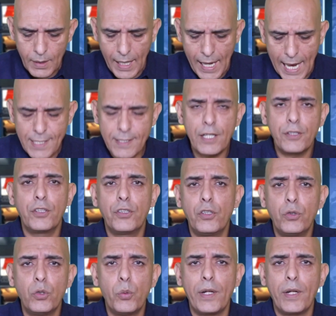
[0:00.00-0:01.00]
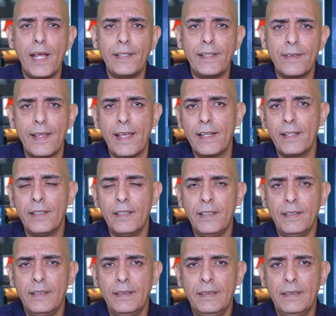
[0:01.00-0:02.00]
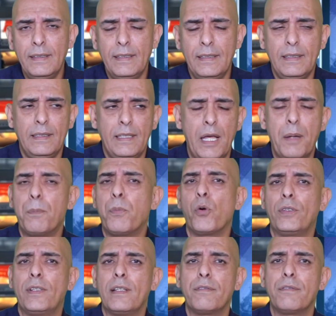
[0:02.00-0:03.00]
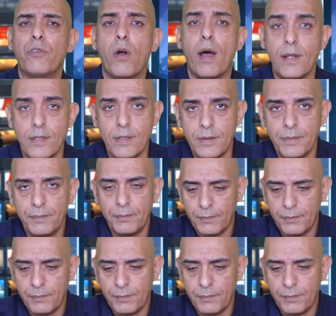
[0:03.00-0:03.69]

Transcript: has nothing to do with anything important for us.